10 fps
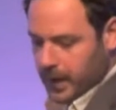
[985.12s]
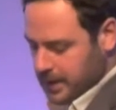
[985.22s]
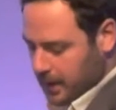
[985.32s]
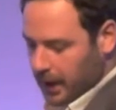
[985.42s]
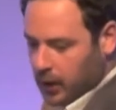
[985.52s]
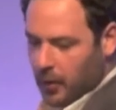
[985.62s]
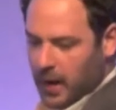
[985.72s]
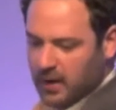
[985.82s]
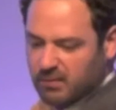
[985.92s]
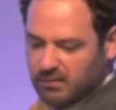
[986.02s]
here's my
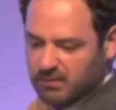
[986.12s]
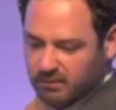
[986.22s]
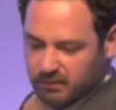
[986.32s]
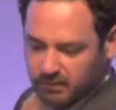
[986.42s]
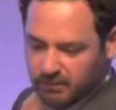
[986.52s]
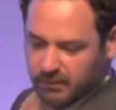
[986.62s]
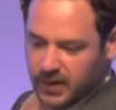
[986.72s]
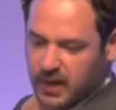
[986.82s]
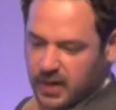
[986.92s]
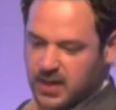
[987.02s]
comment.
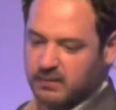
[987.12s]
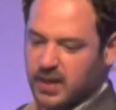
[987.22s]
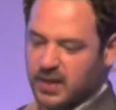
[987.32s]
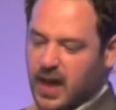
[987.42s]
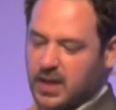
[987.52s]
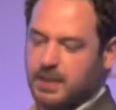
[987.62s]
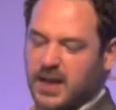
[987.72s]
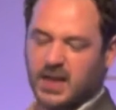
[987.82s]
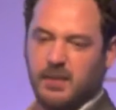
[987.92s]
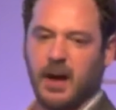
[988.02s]
You don't need to read that. It's
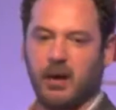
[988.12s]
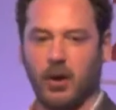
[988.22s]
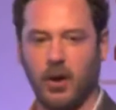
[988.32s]
basically about